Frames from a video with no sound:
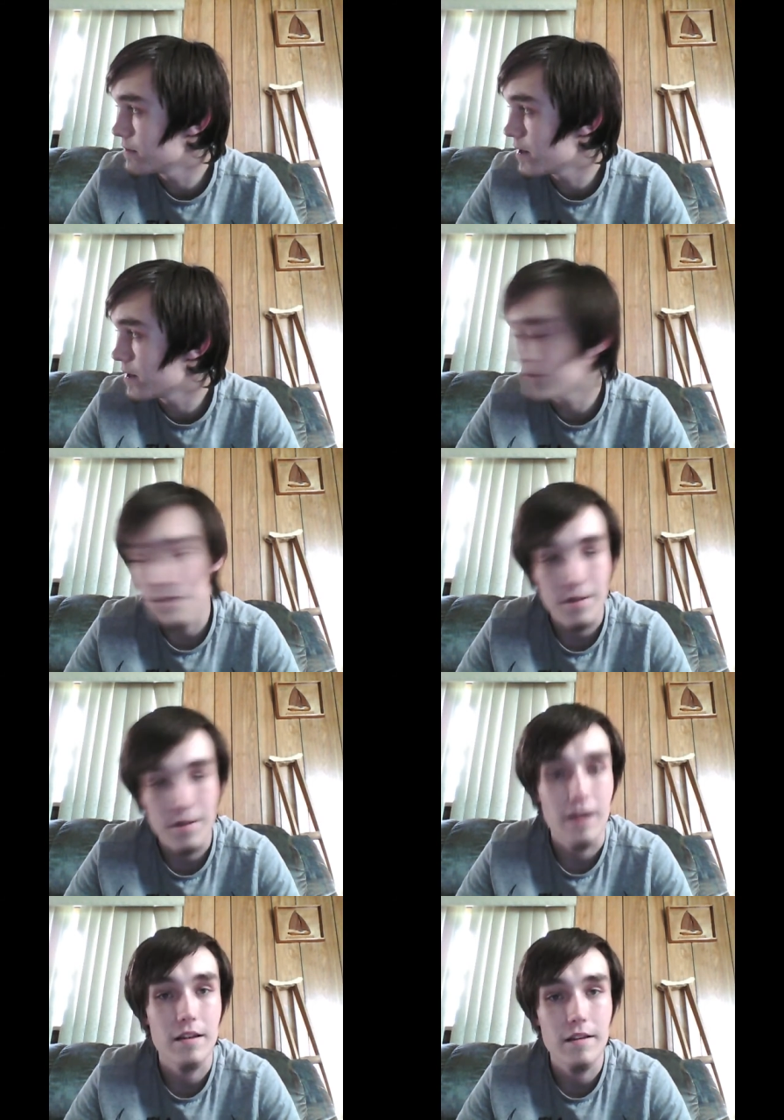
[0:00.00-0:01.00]
I've learned
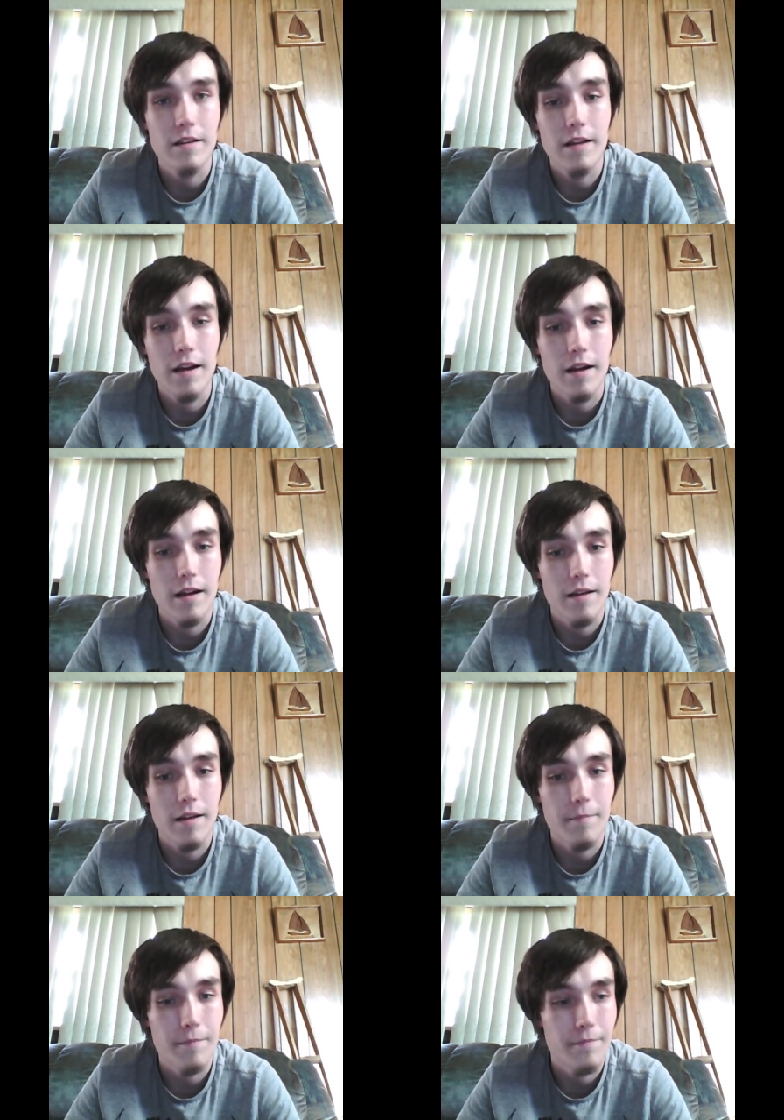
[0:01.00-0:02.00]
that.
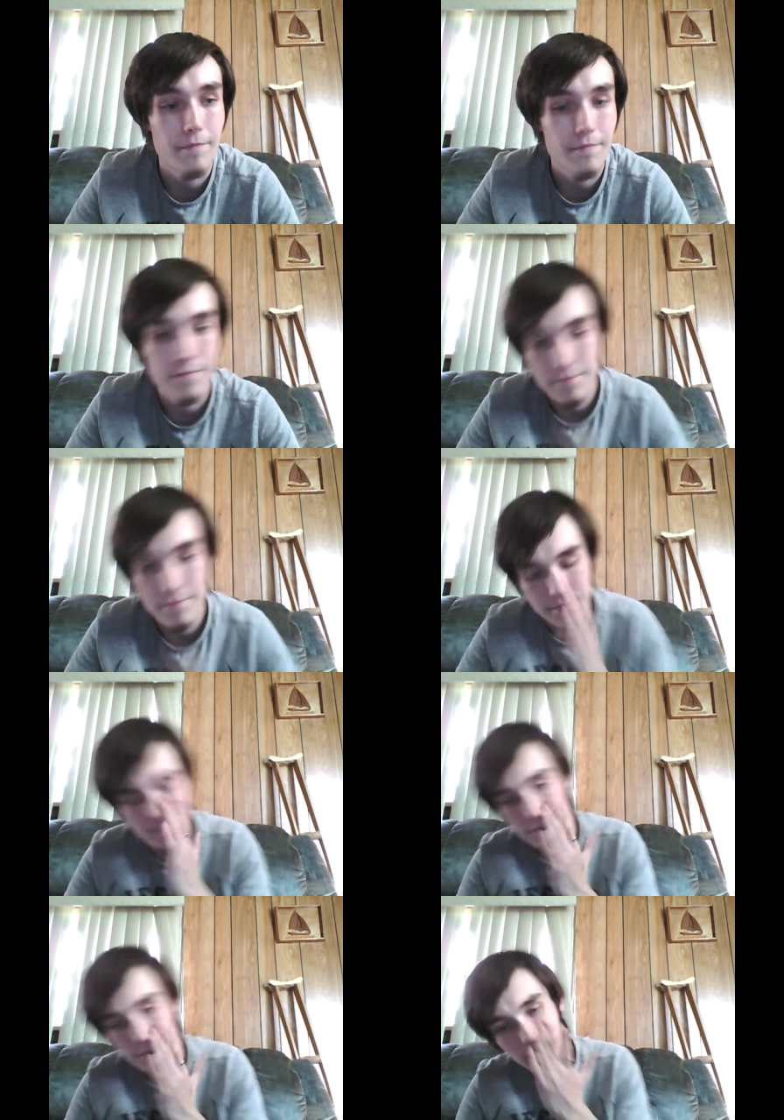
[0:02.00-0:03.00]
Um,
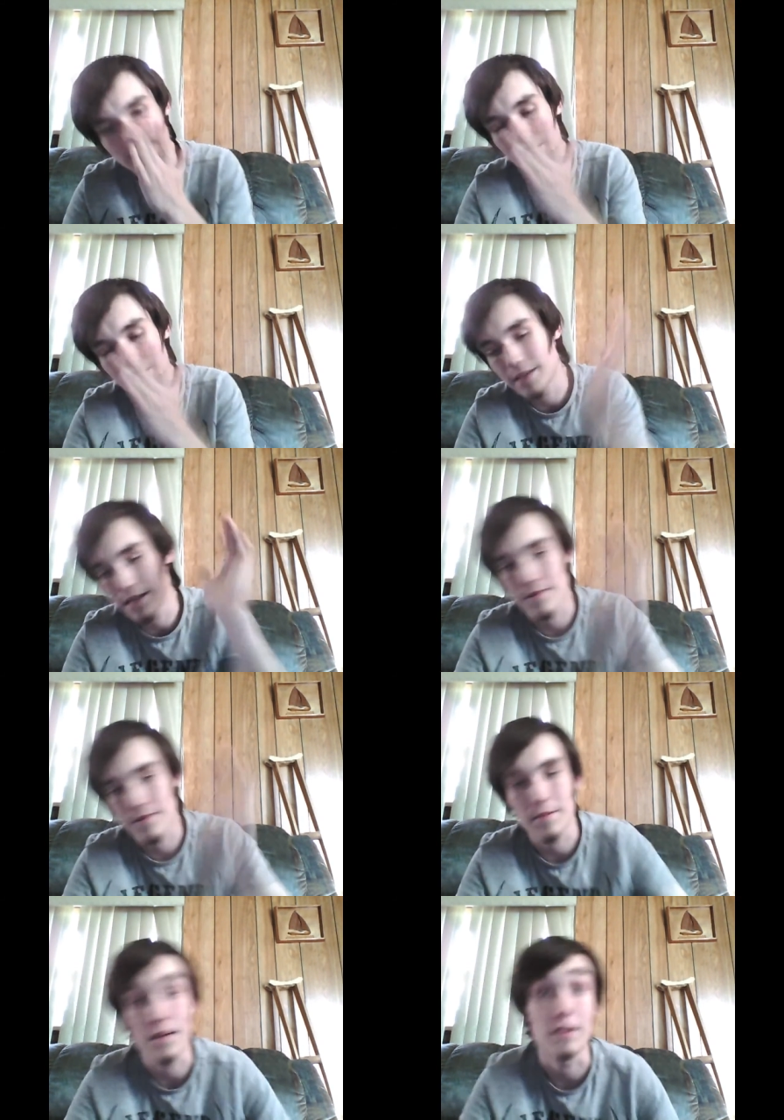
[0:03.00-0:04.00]
but yeah,
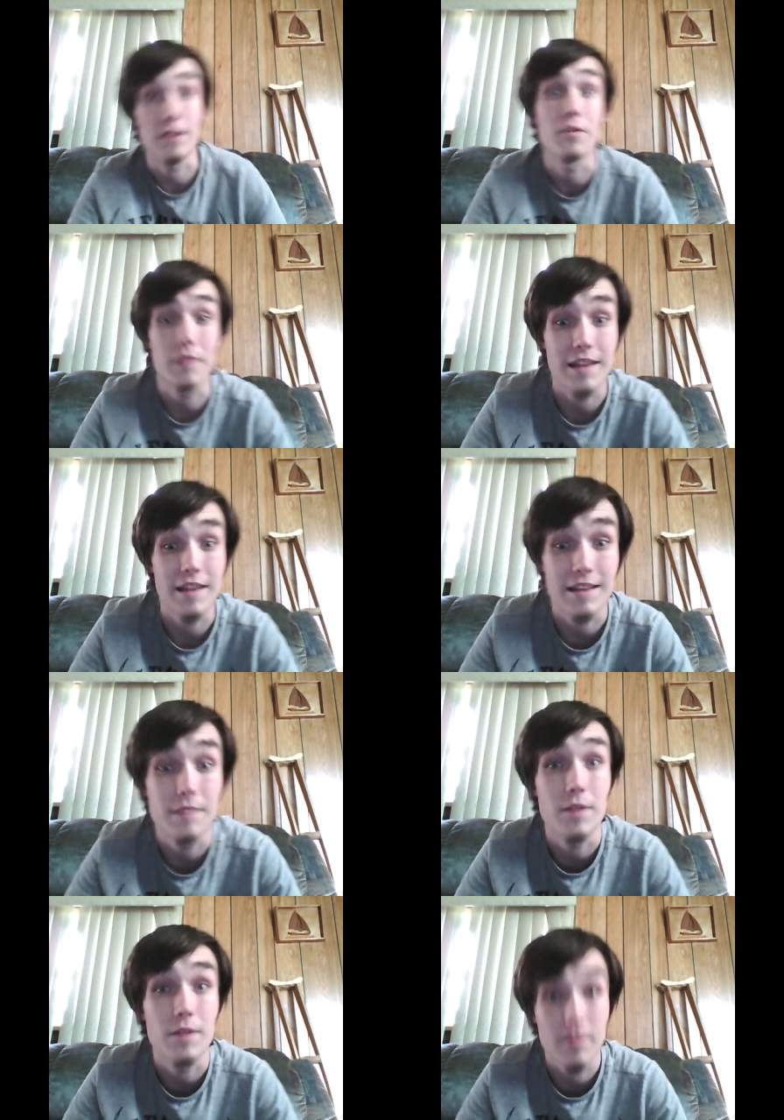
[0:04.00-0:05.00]
I'm not going to go into that
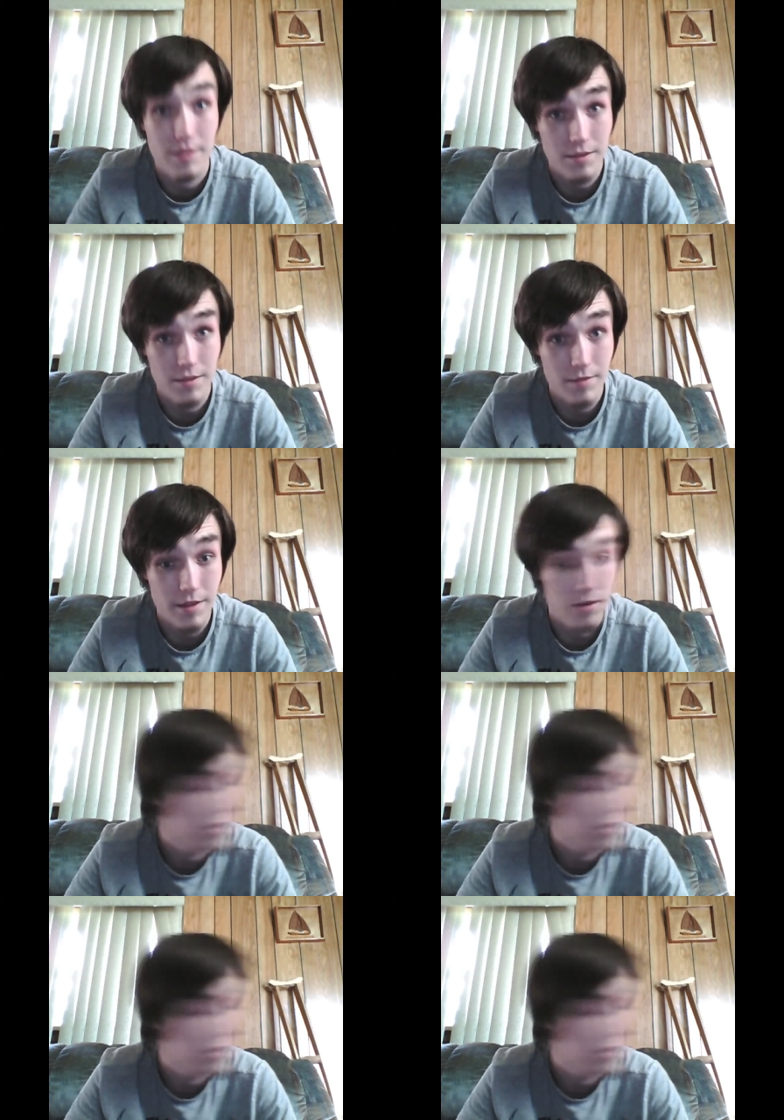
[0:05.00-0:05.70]
deep conversation right now.